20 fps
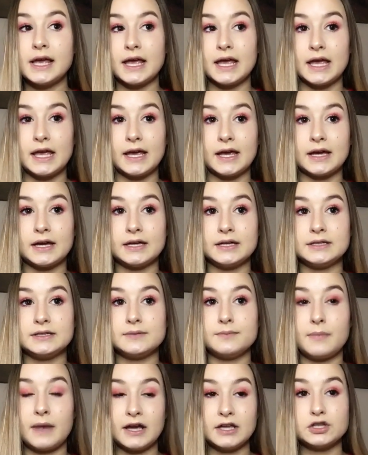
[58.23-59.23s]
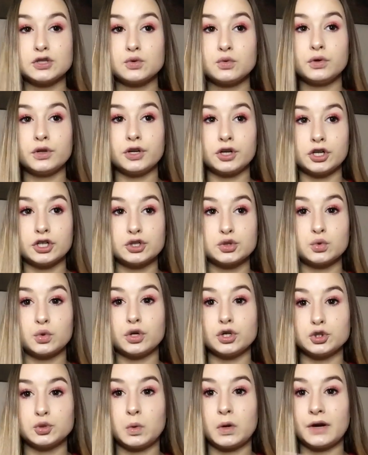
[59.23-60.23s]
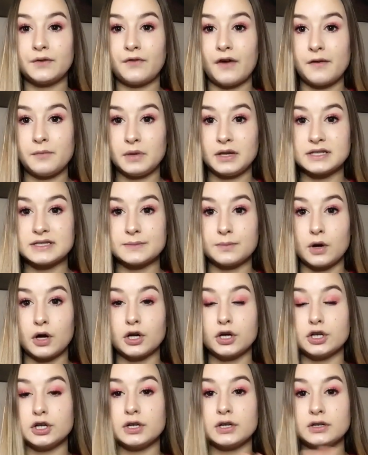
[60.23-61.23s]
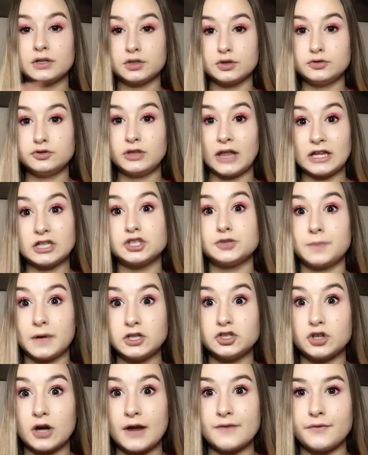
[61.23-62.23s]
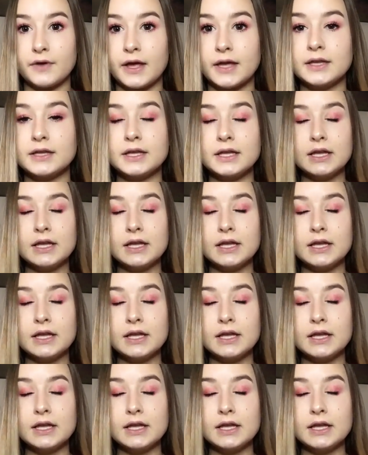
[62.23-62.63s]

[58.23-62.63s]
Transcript: and my school and her school are 25 minutes apart. That's by driving.